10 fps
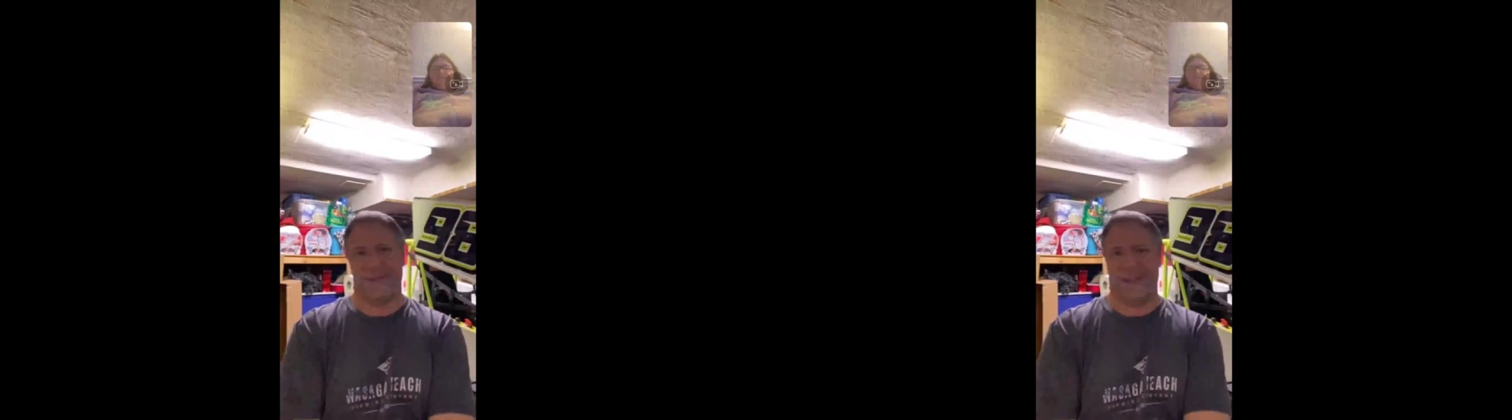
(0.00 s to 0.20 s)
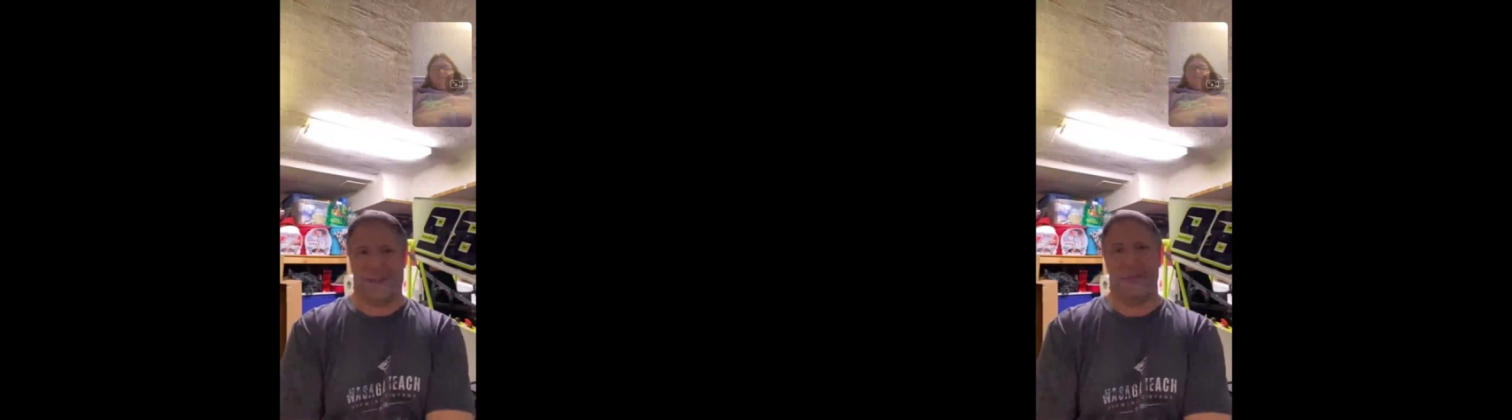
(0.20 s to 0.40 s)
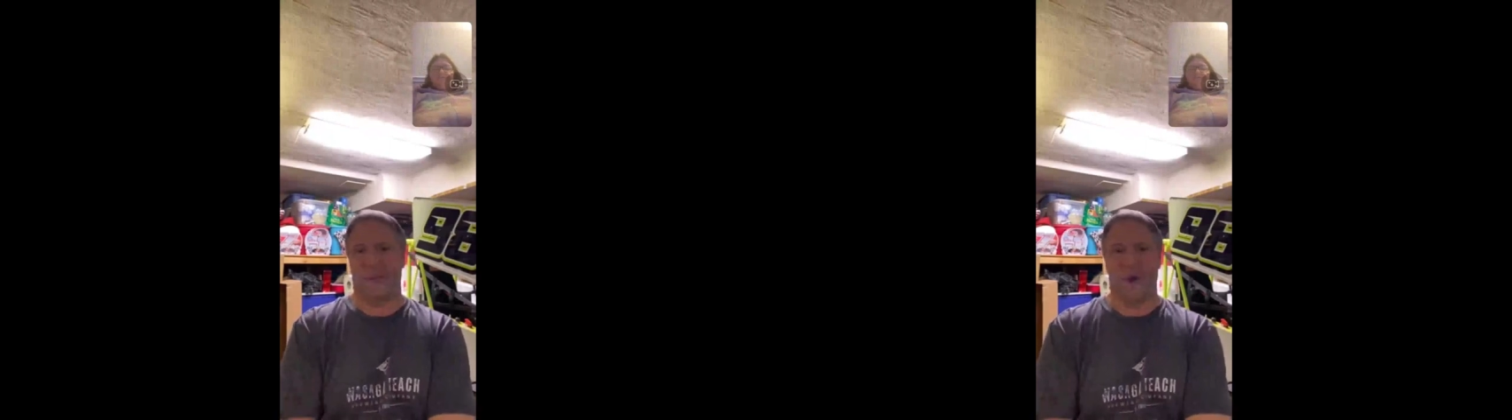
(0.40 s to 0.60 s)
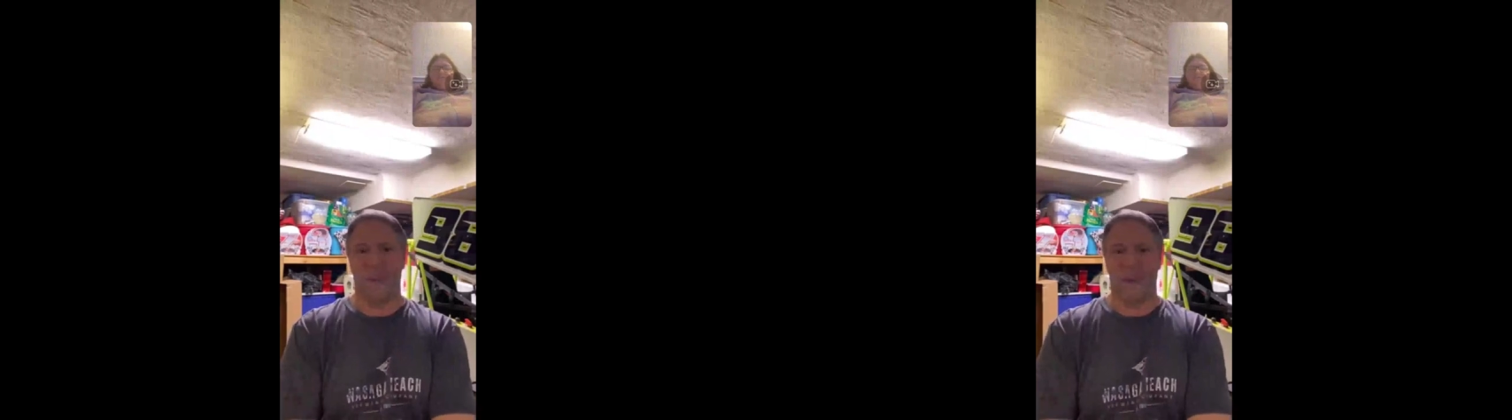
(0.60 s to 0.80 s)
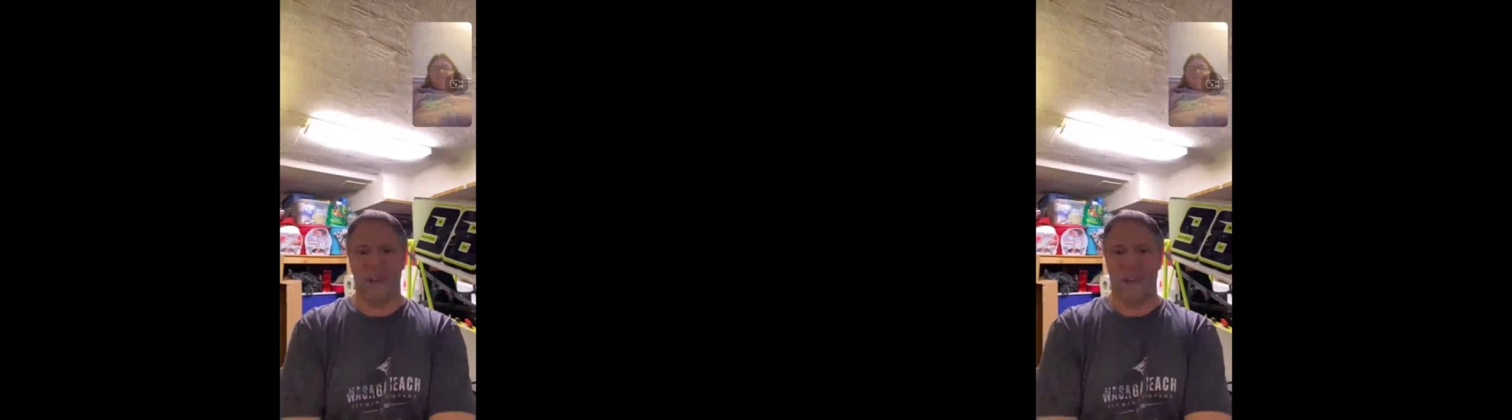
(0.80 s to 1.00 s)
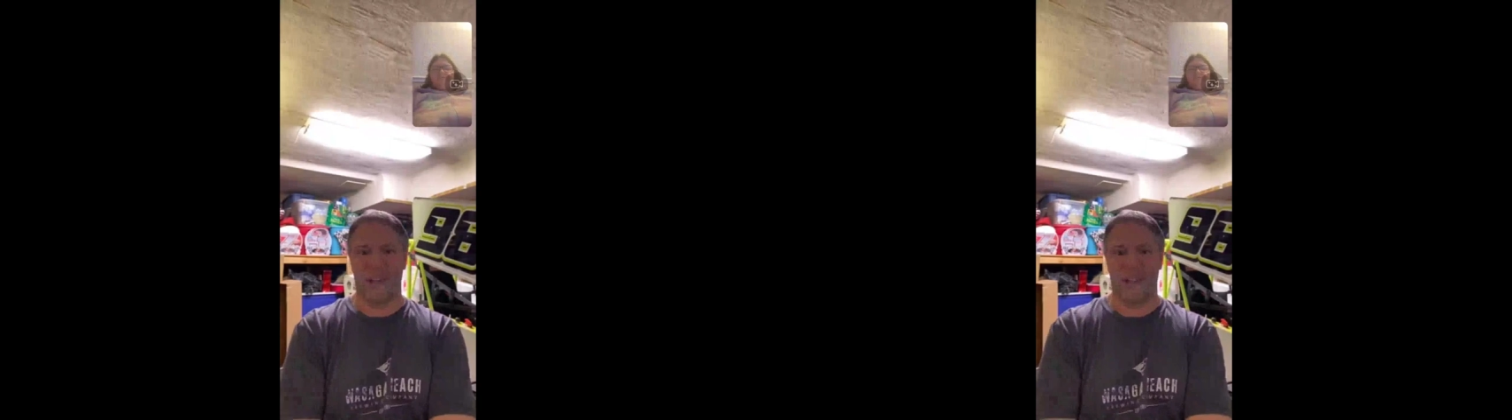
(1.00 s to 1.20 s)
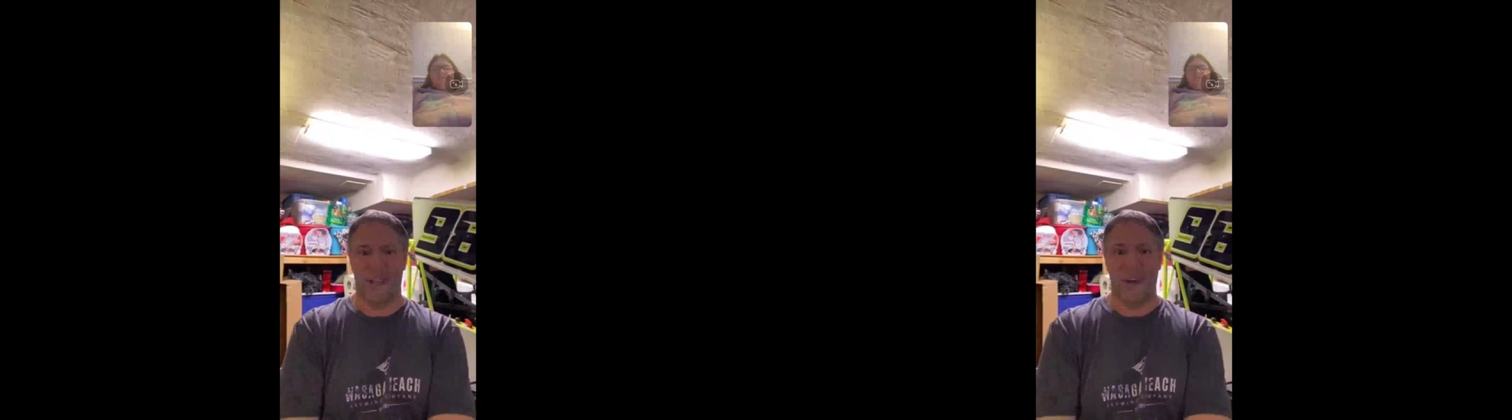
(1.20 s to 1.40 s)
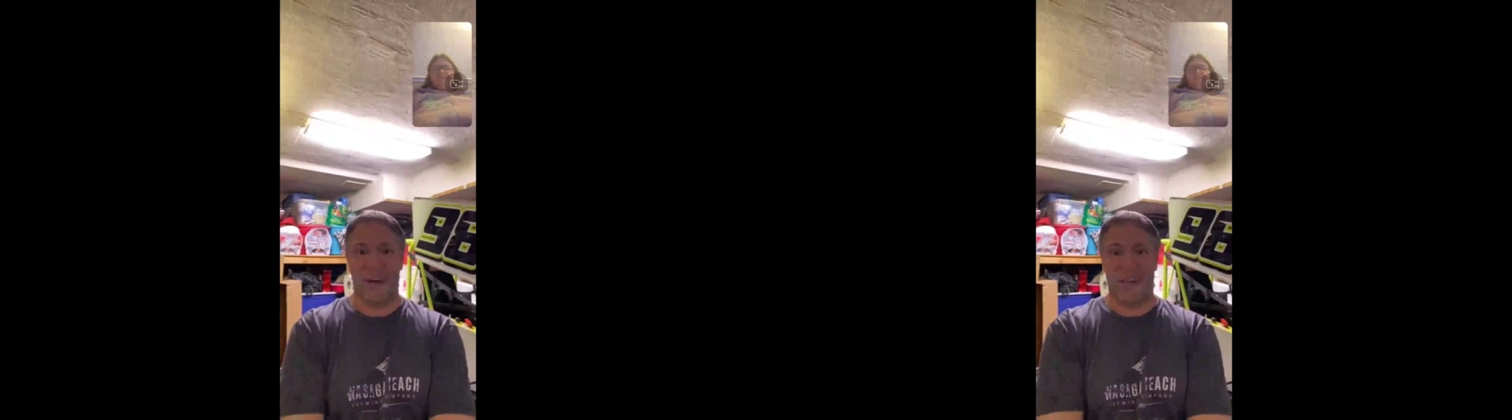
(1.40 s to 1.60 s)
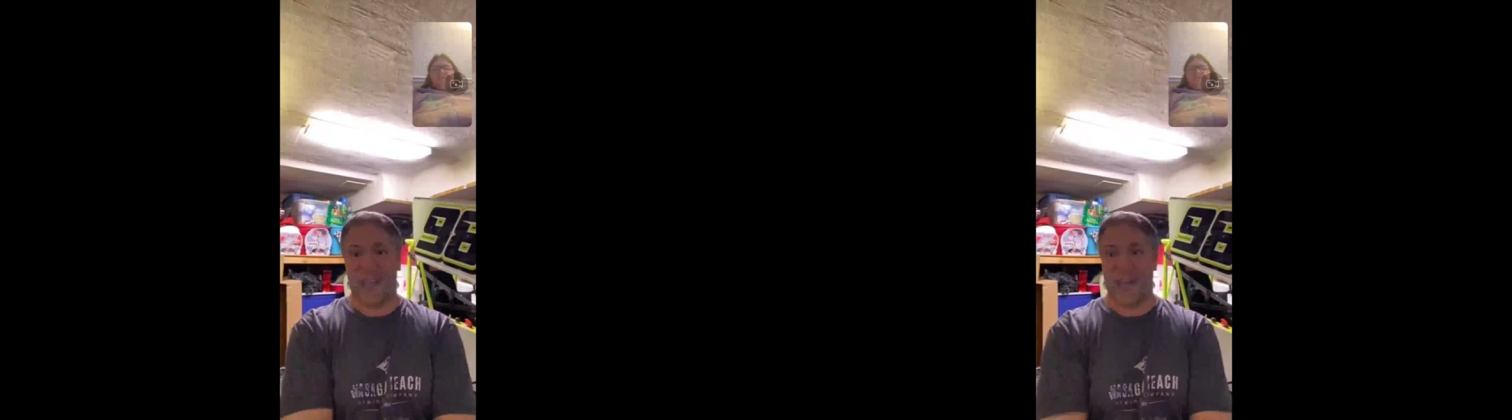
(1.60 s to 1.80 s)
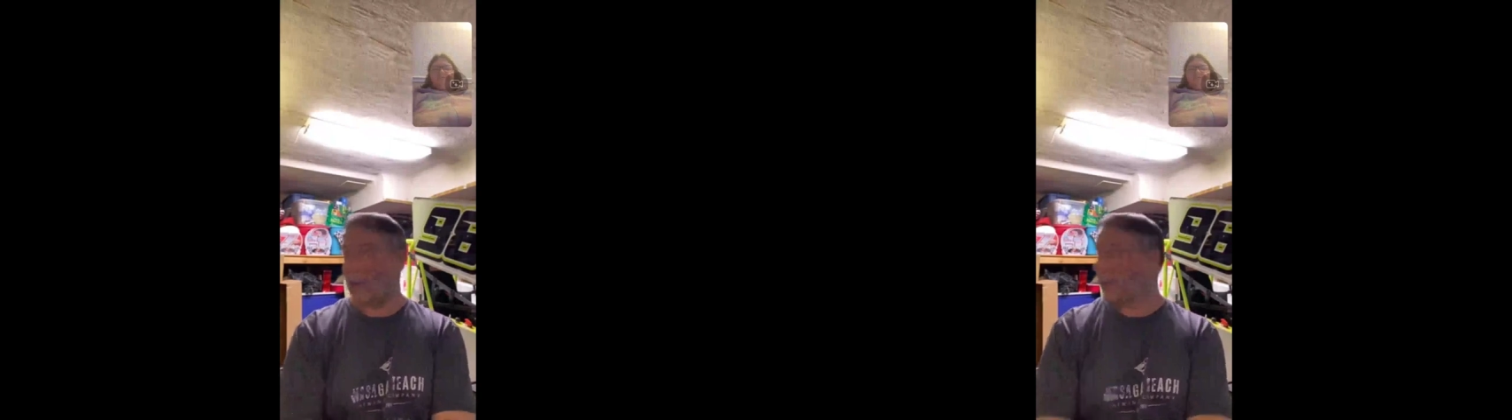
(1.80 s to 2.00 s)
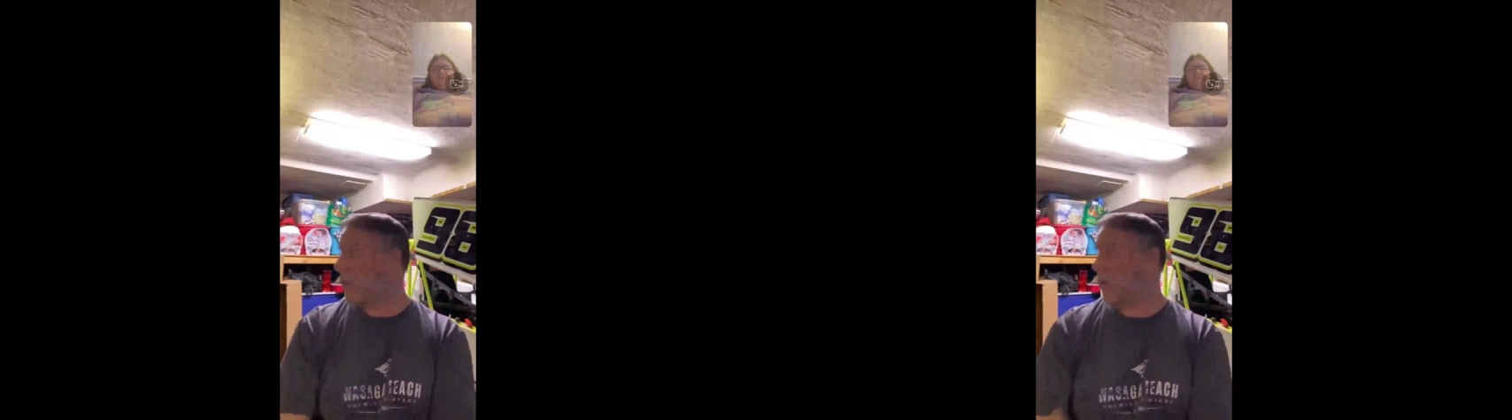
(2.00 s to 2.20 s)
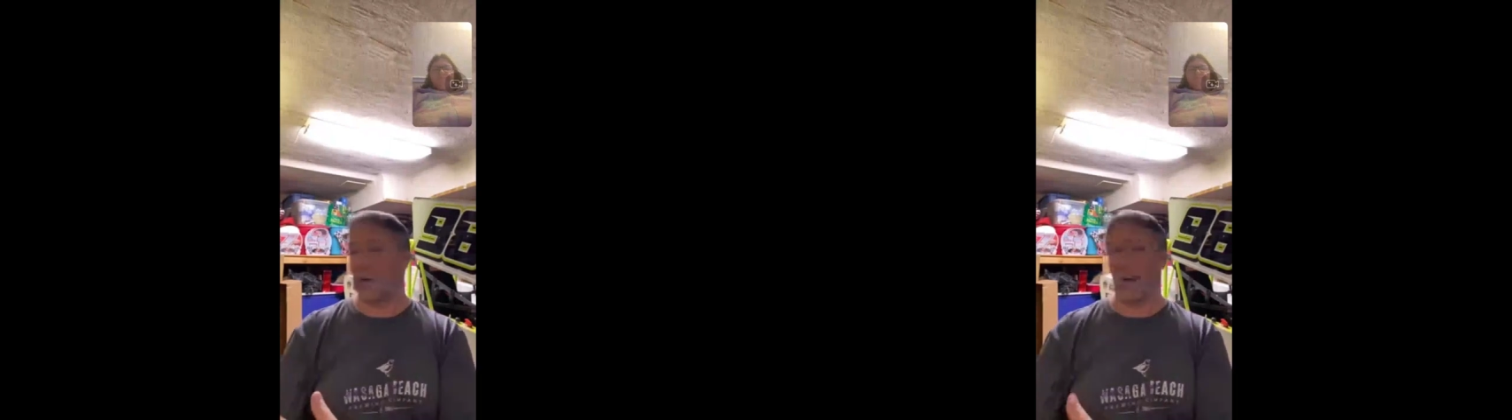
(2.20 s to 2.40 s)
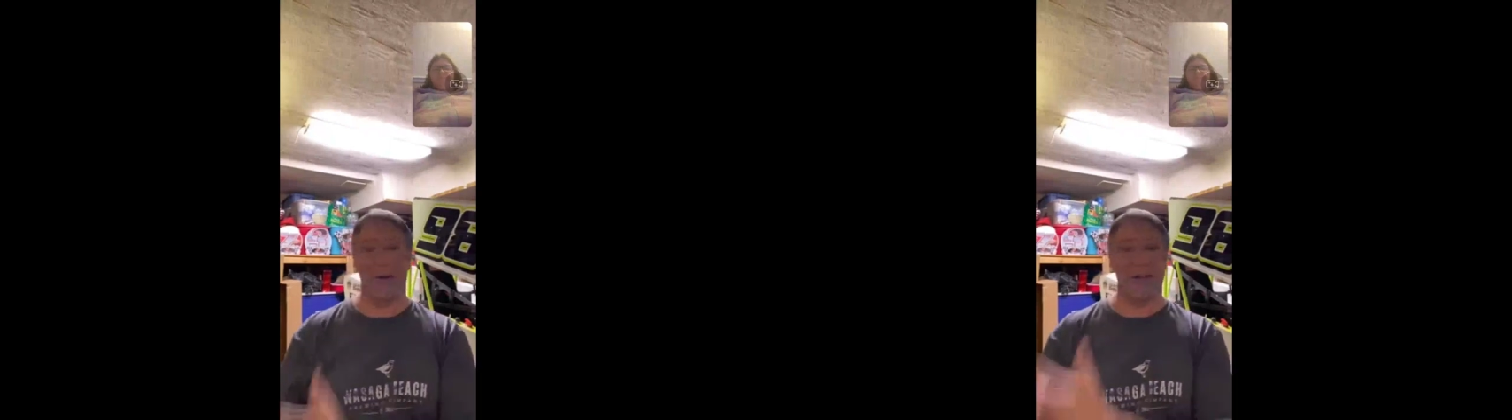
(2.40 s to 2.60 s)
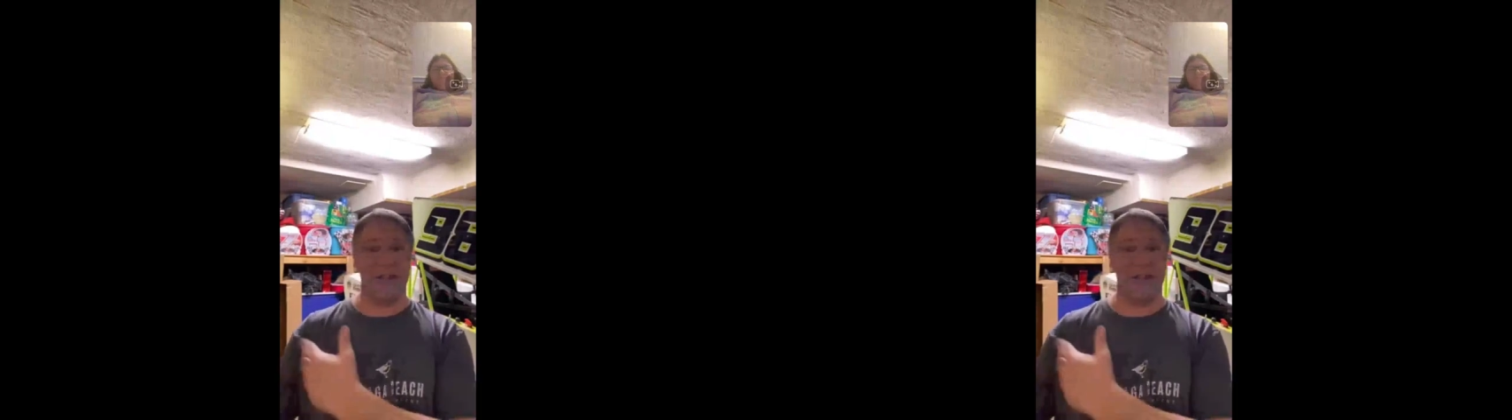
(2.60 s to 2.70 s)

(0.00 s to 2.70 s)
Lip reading: like the pro midgets that you can take your motor out,